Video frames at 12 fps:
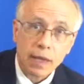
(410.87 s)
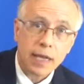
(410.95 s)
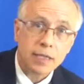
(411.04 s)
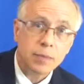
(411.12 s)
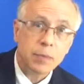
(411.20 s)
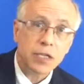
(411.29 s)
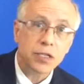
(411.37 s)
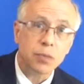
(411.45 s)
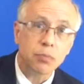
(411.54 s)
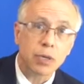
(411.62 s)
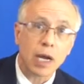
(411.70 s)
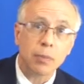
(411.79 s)
As I
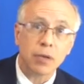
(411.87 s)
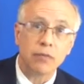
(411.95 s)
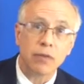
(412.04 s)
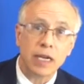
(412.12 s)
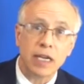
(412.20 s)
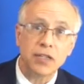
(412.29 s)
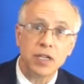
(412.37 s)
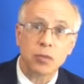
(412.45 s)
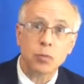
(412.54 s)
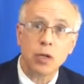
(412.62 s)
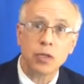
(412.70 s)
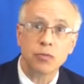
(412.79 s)
mentioned, preoperative radiation
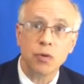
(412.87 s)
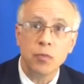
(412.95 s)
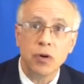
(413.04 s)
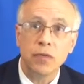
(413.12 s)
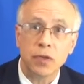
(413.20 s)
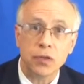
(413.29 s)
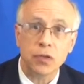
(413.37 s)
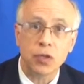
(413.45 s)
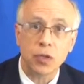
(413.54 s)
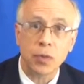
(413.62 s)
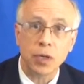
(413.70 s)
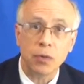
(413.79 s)
as well as removal of the
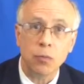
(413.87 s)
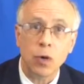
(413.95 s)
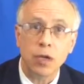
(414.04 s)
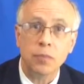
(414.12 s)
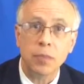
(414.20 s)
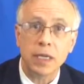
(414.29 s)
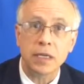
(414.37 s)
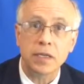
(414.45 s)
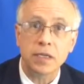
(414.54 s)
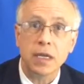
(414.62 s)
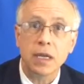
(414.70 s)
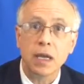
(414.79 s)
tumor in one
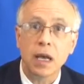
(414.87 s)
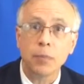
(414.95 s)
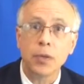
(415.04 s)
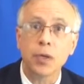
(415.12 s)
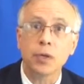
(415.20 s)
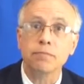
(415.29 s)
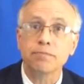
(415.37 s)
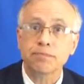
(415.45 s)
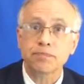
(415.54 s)
piece appear